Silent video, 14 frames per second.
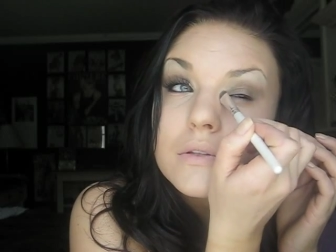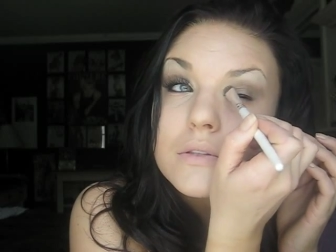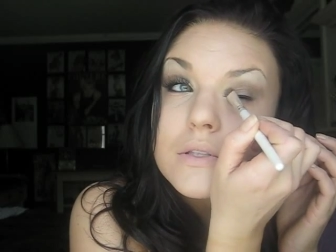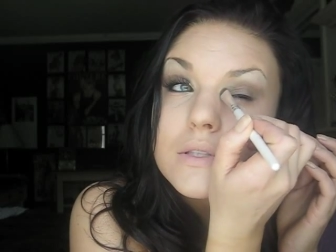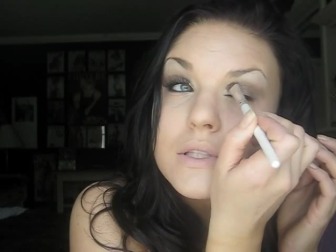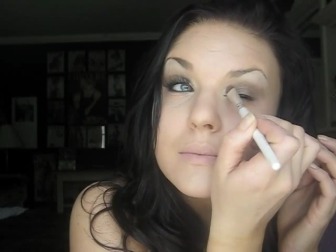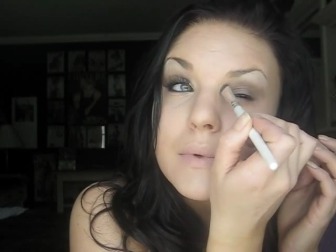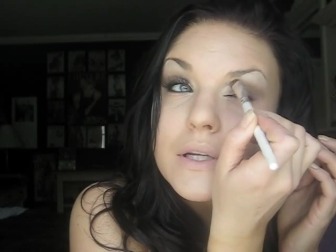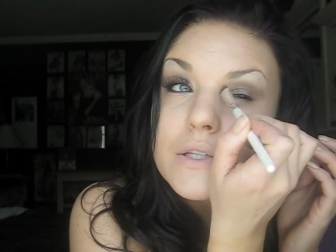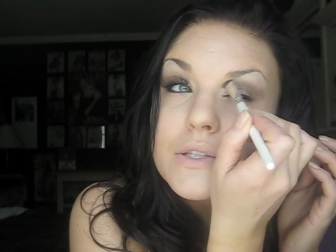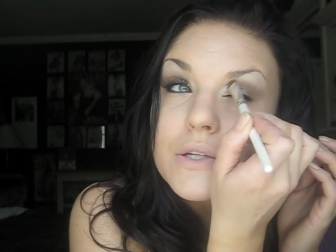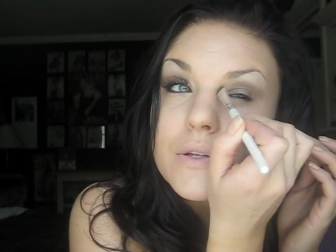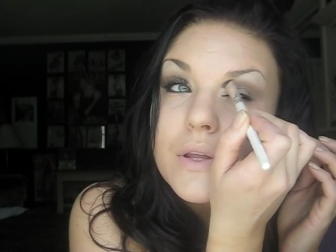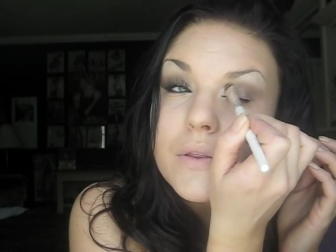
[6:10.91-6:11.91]
just to make
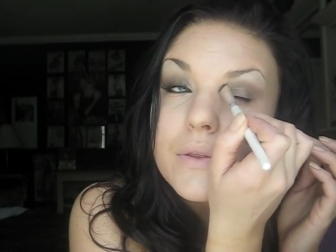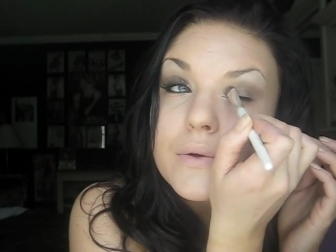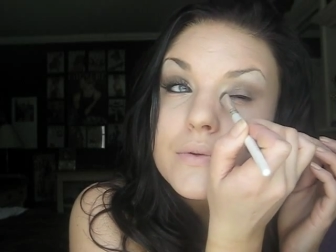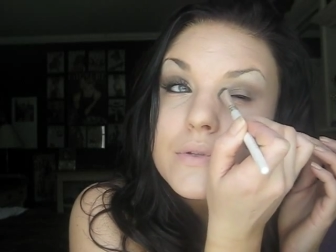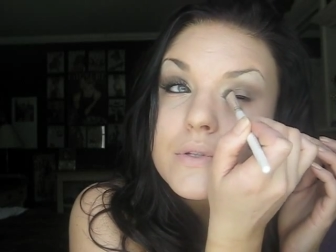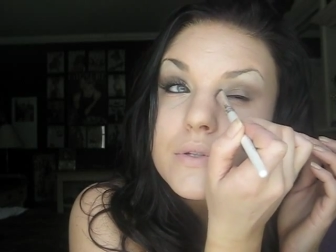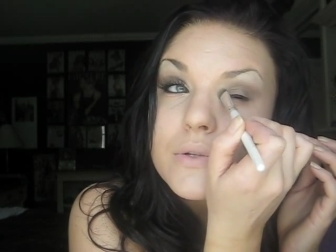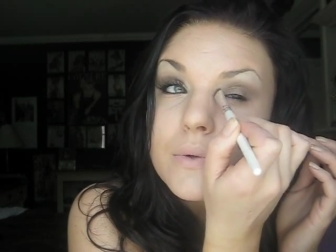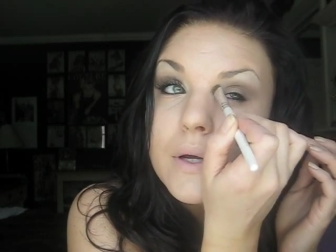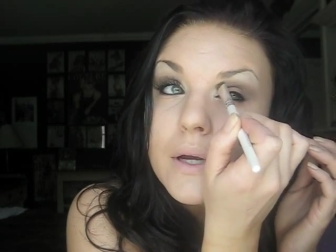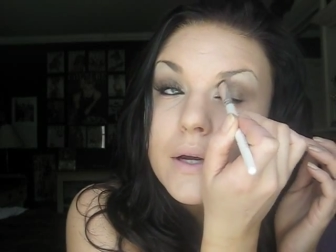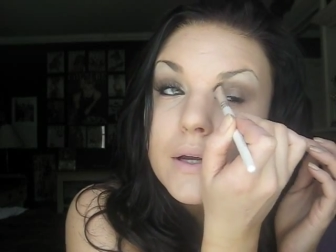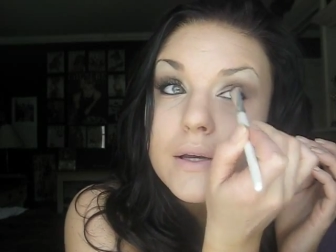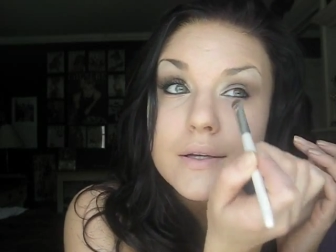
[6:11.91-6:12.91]
sure that those 2
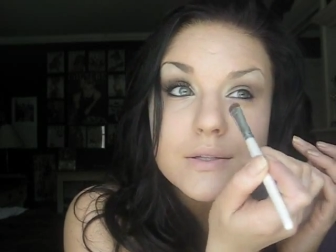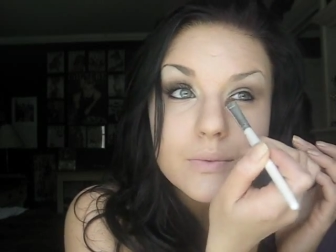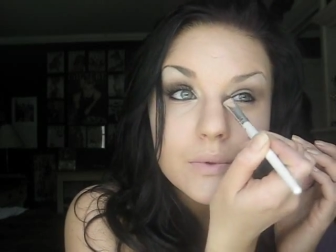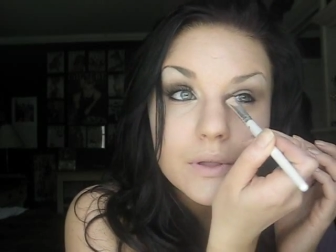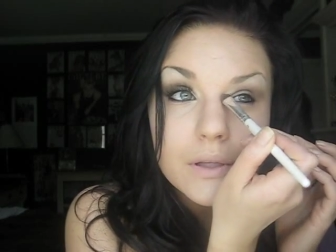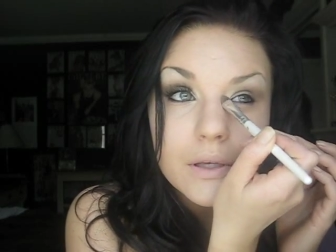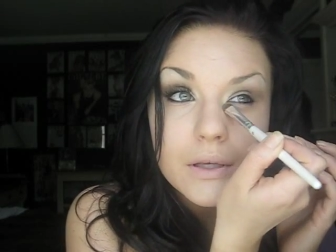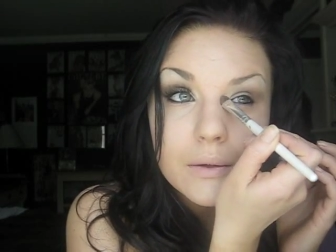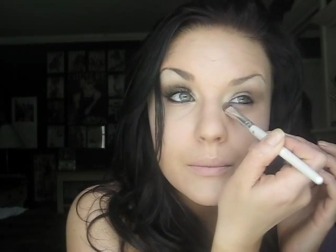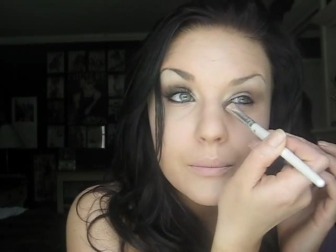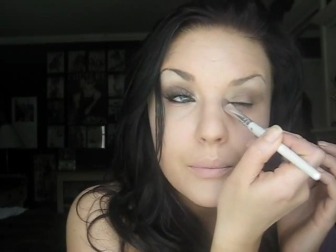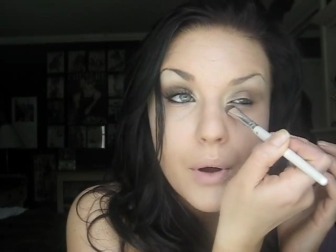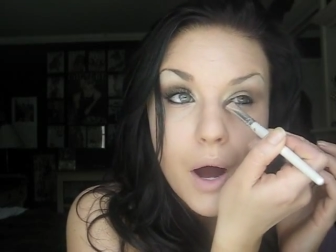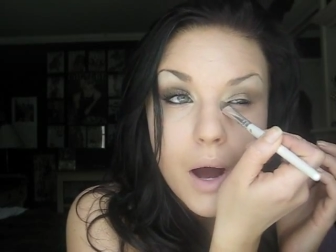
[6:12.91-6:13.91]
areas really
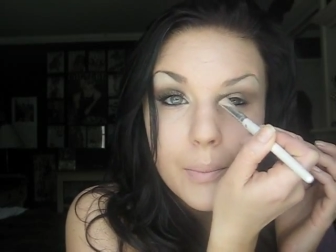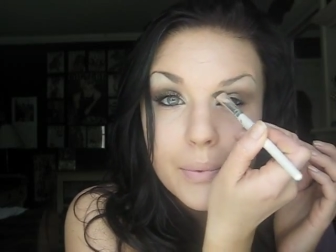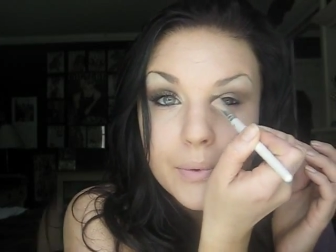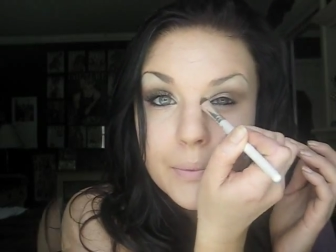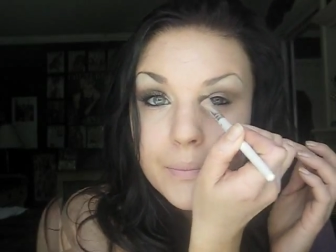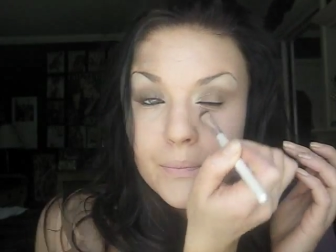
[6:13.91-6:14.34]
pop.